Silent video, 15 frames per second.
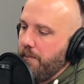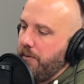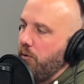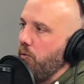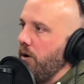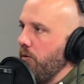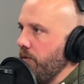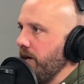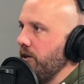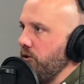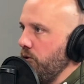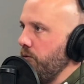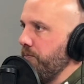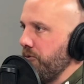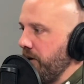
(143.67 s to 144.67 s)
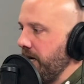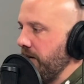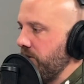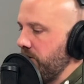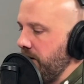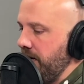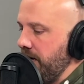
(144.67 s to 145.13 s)
But what we do
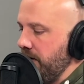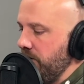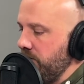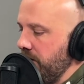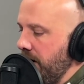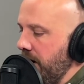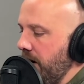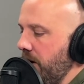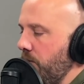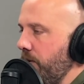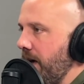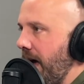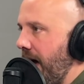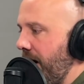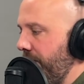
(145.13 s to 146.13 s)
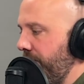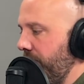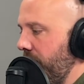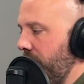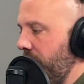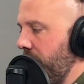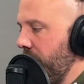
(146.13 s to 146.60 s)
preach is we have
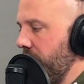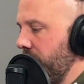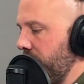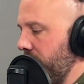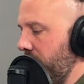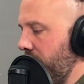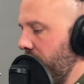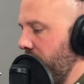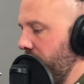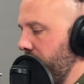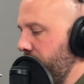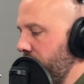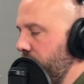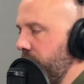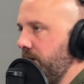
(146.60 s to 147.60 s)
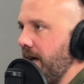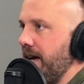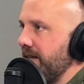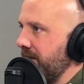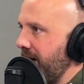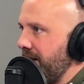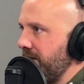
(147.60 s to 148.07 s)
our
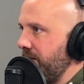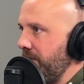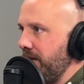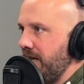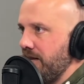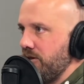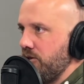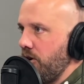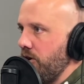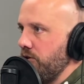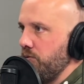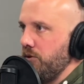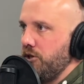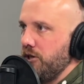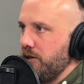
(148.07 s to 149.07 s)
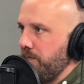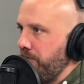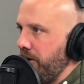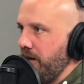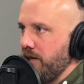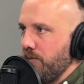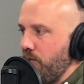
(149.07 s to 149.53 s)
desk estimate that starts with just
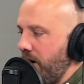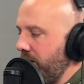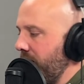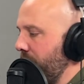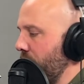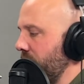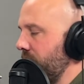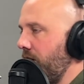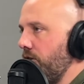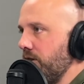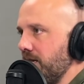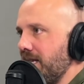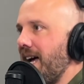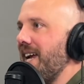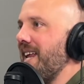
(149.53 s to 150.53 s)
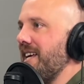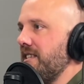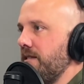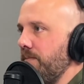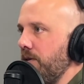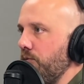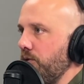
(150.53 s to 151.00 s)
putting some round numbers. Our site
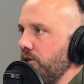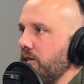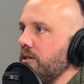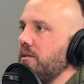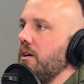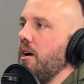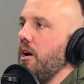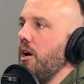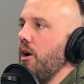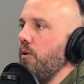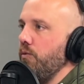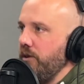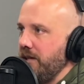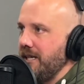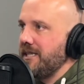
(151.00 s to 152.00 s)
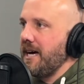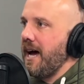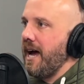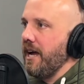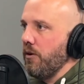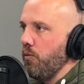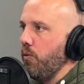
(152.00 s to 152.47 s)
estimate, which is really
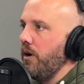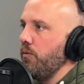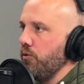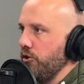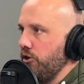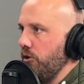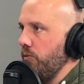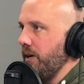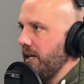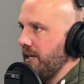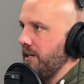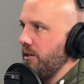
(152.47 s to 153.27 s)
tying what we're doing to